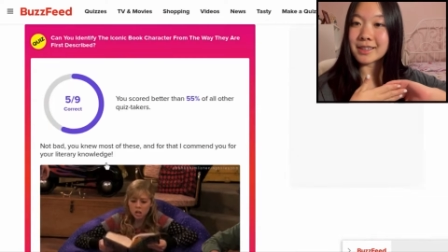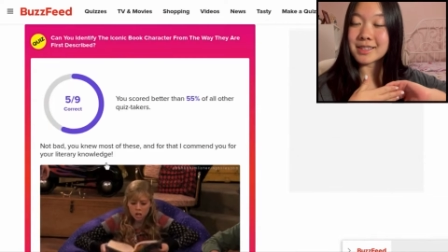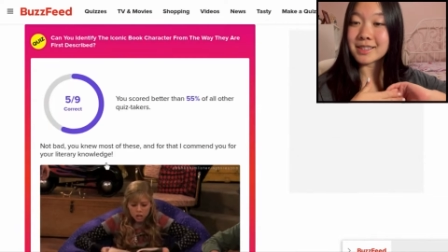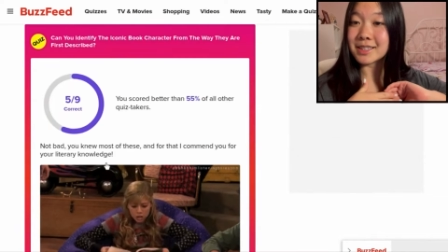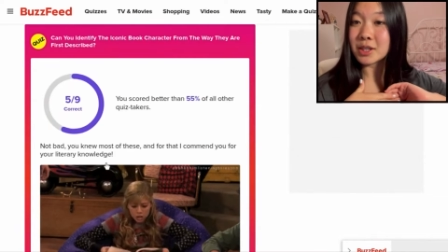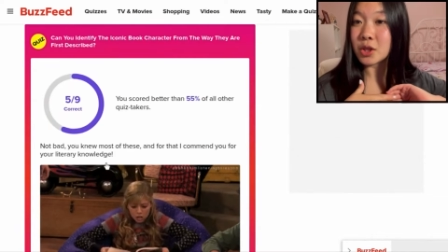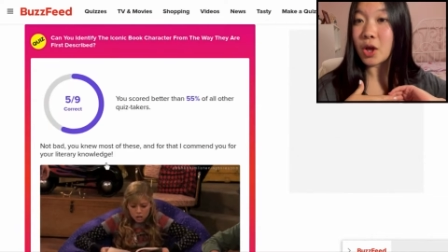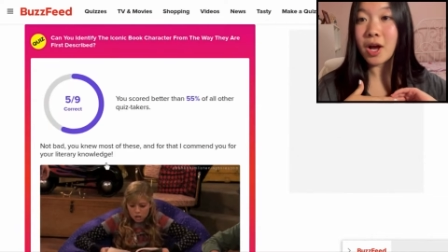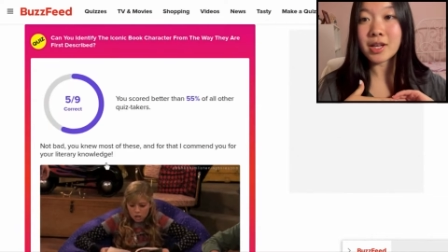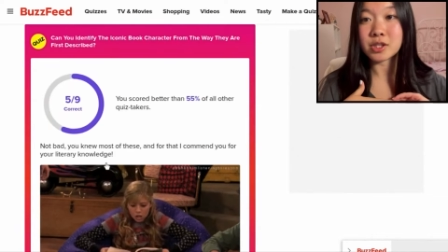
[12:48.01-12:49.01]
Still
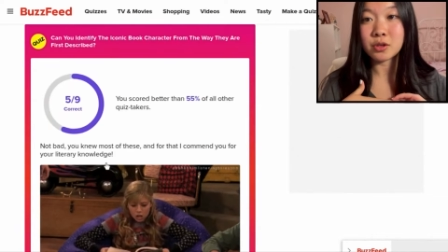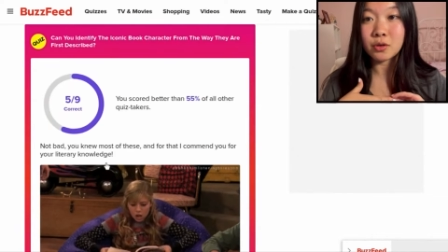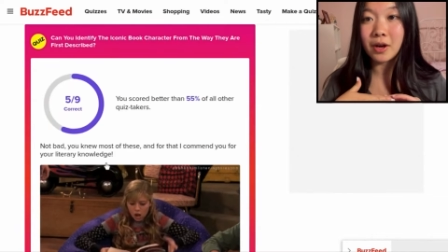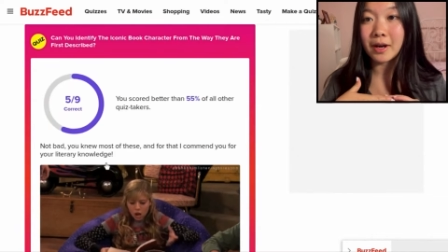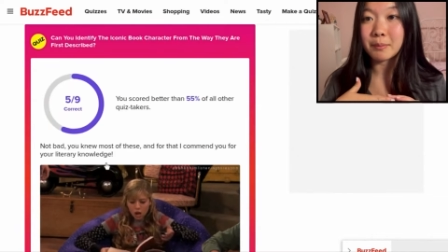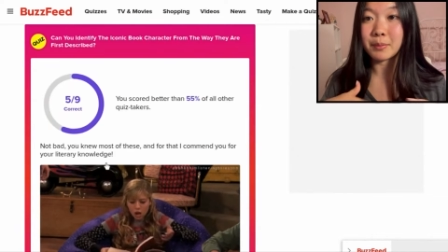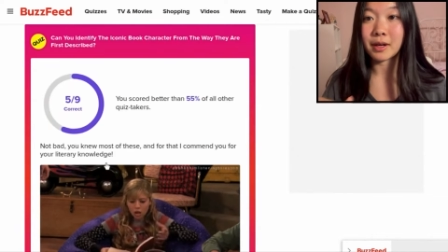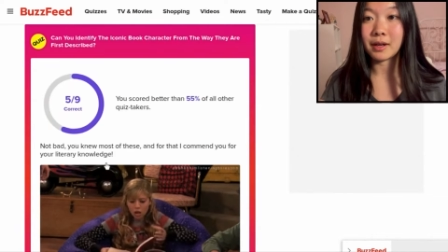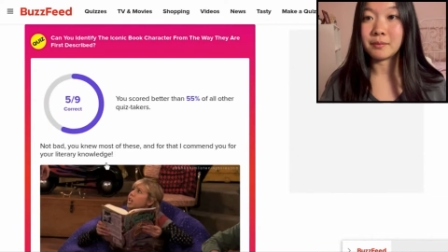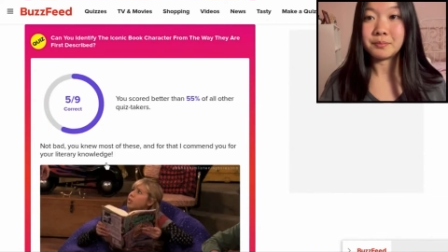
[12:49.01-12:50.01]
not too great,
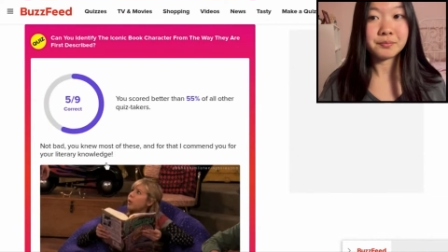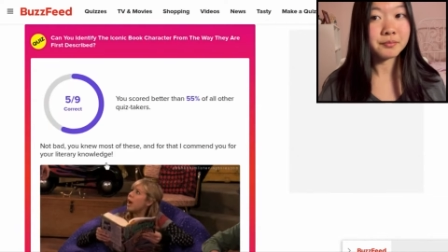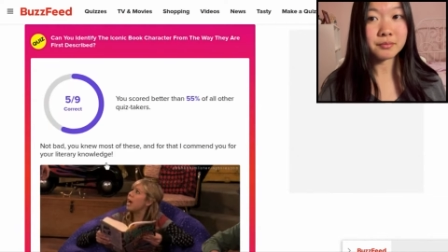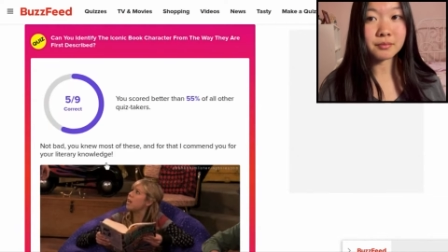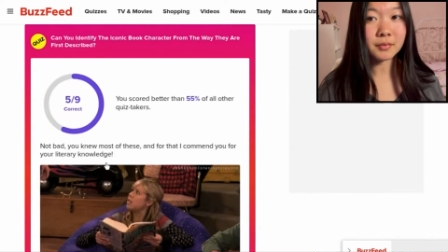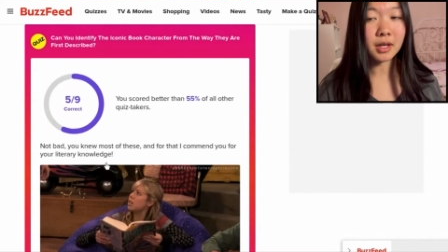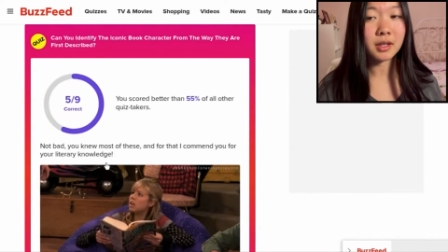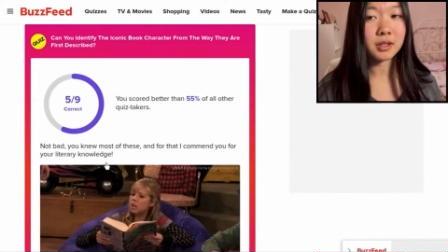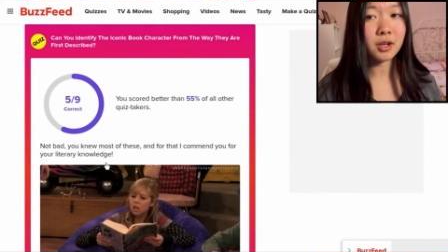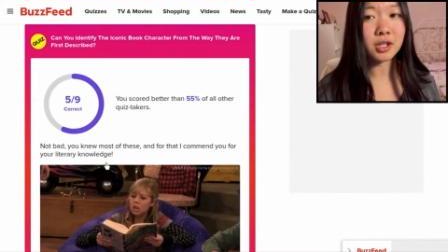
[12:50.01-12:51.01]
but
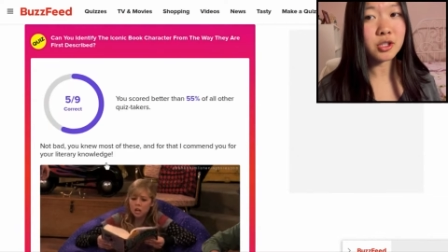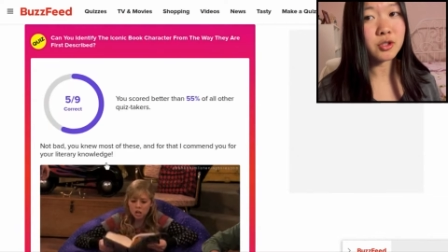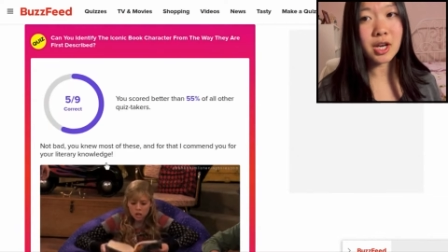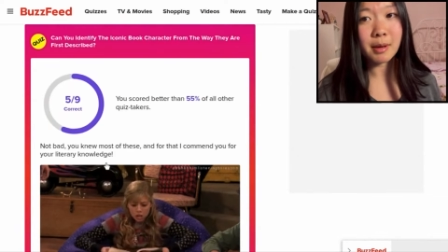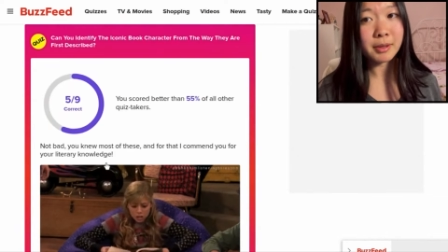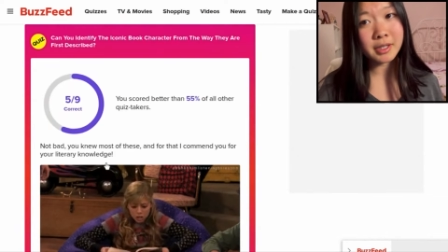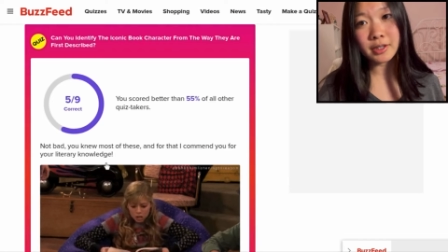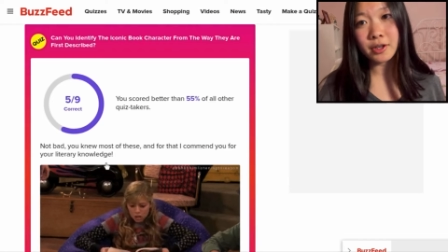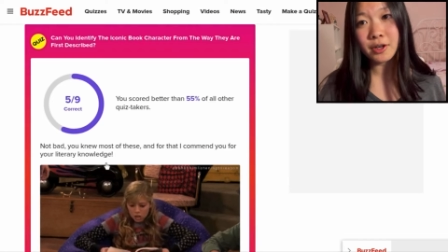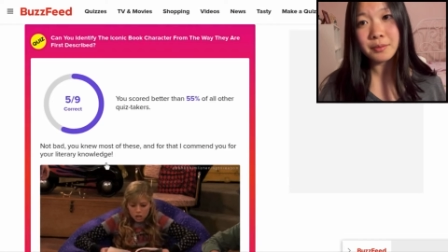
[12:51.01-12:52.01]
not too shabby
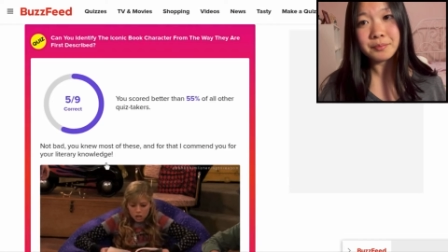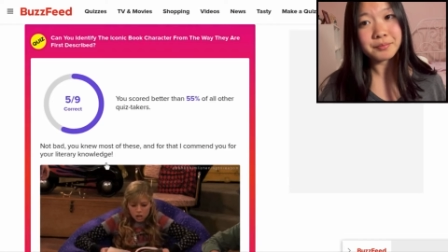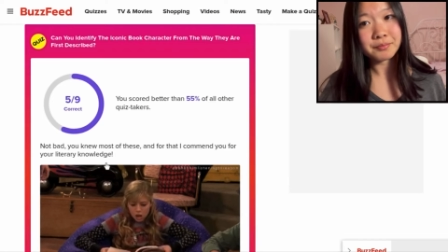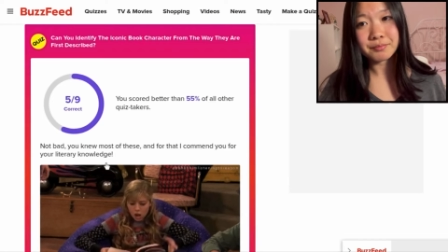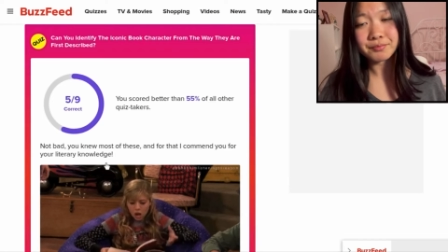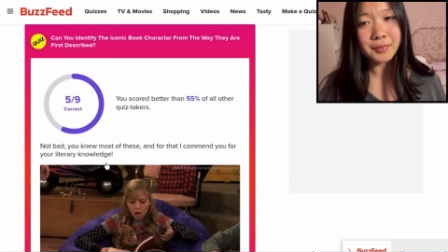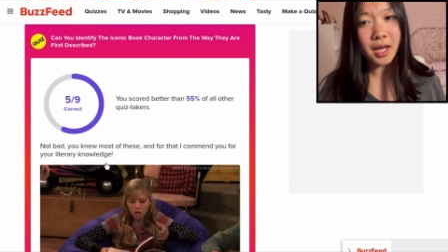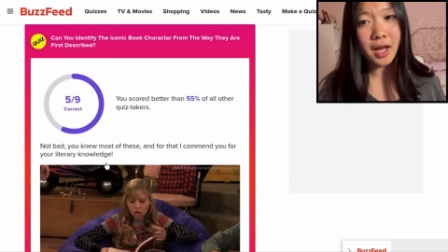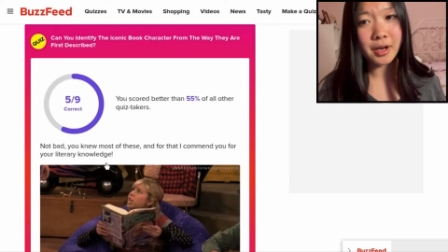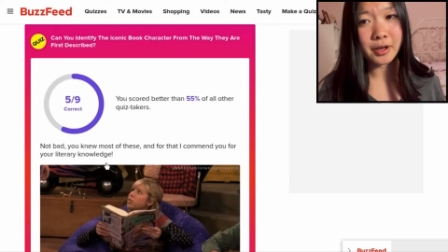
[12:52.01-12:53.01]
either.
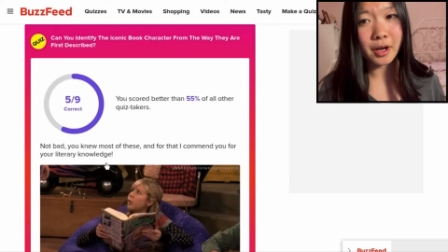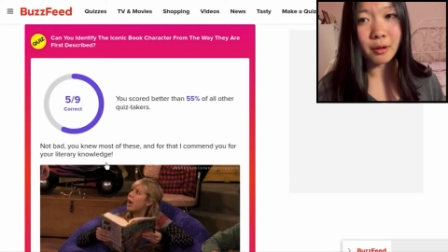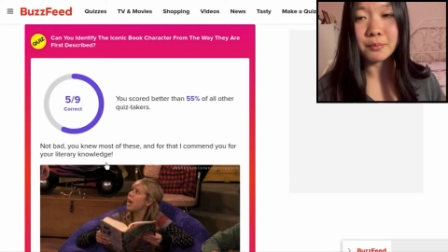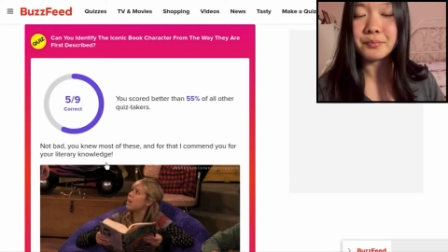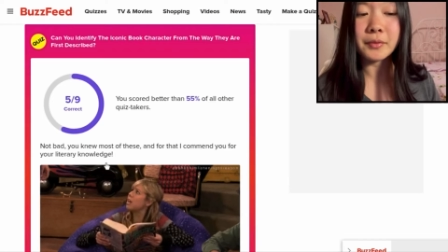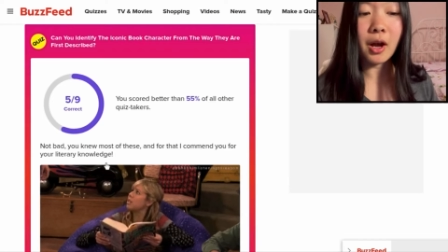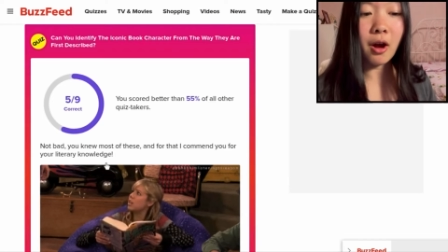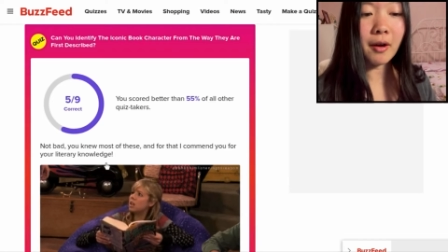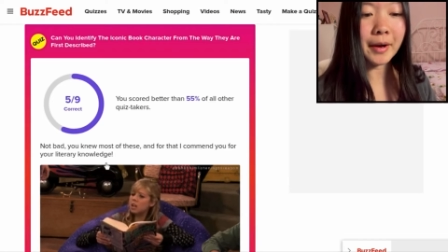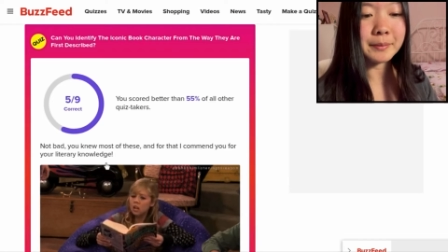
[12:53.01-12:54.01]
I don't know. All
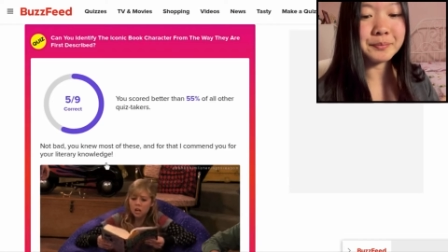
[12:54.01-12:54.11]
right.